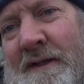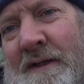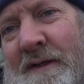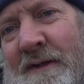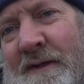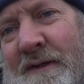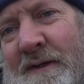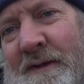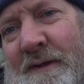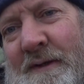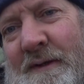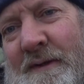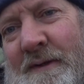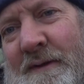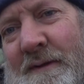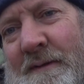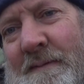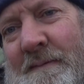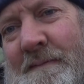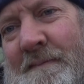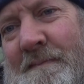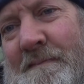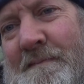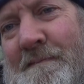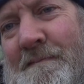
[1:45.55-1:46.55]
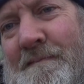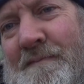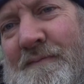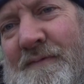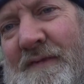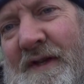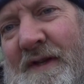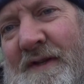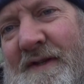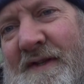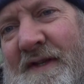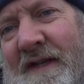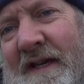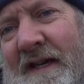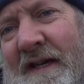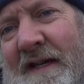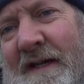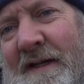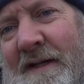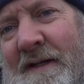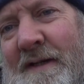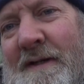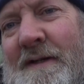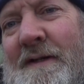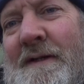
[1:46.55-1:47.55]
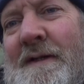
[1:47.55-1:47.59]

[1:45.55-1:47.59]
So there's that.